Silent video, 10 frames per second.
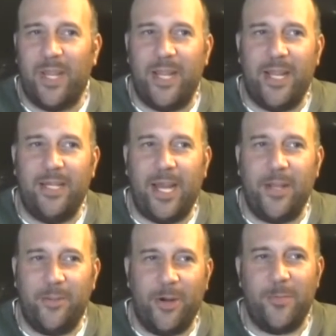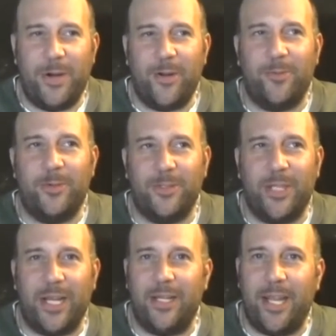And I thought about it for a
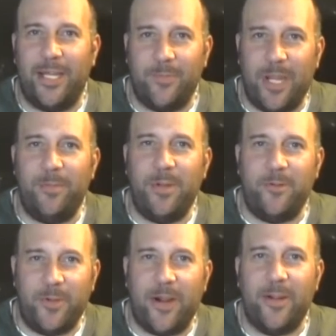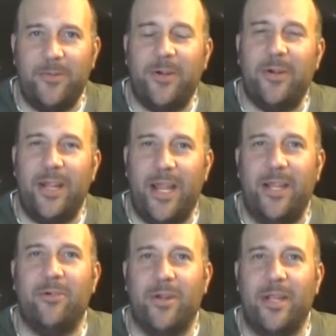second and it made me very, very
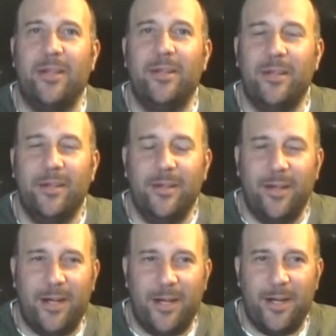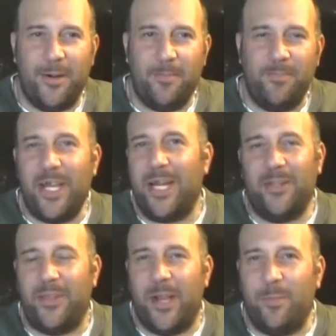angry. Um, not
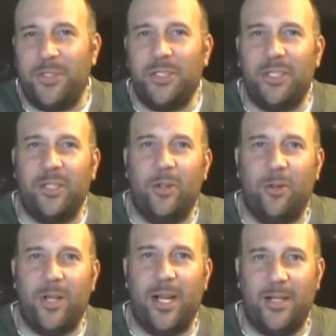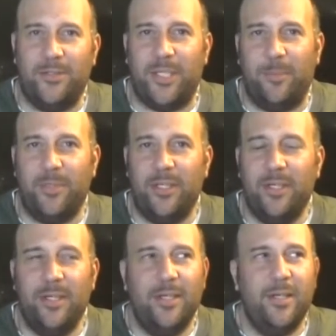at them, but just the whole concept.
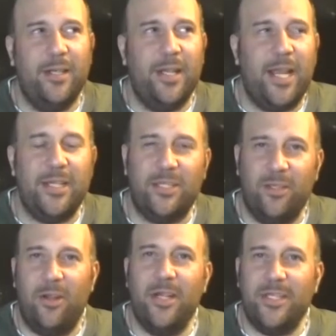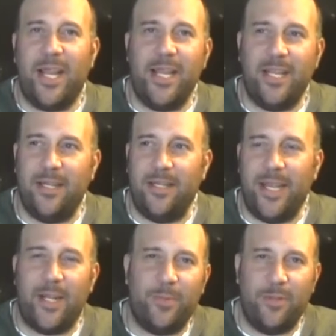As long as I can
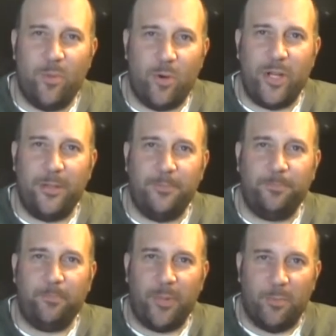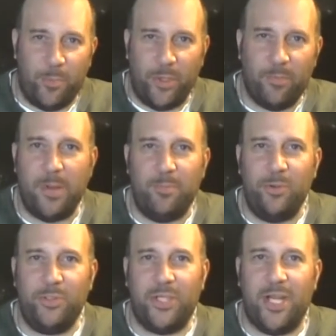get up in the morning, put my
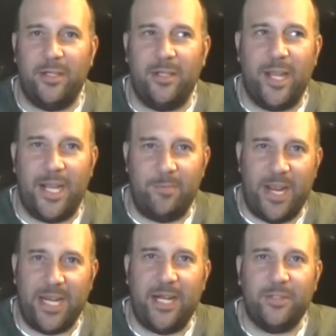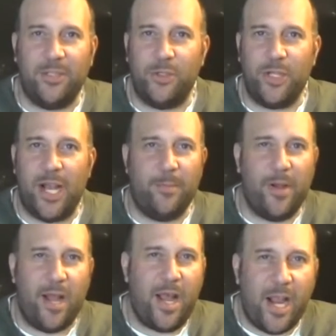boots on, and make it out to the
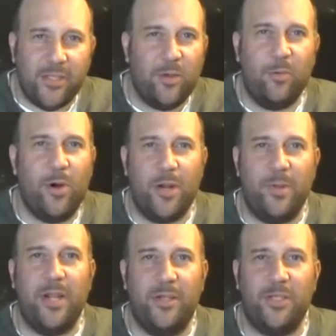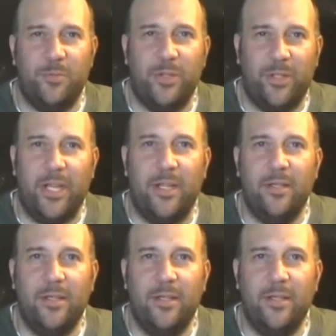shop, I don't want to be on disability.